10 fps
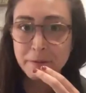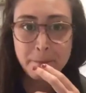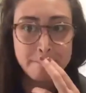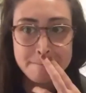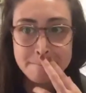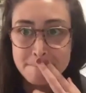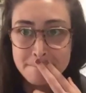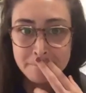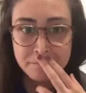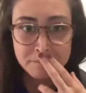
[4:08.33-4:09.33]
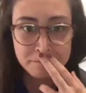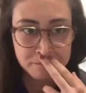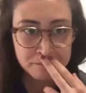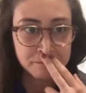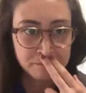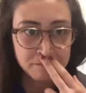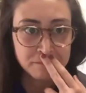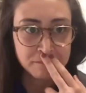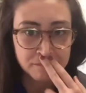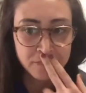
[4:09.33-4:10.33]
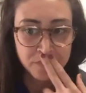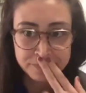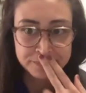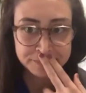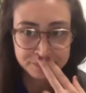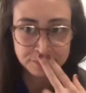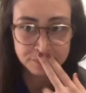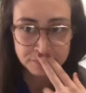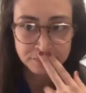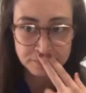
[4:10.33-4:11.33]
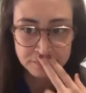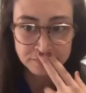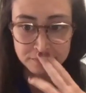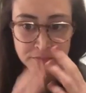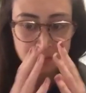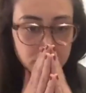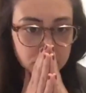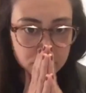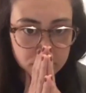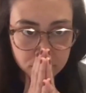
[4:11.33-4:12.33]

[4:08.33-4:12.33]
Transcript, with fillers: Got those bowling ball tail clubs. That was number three. Number four, Irritator.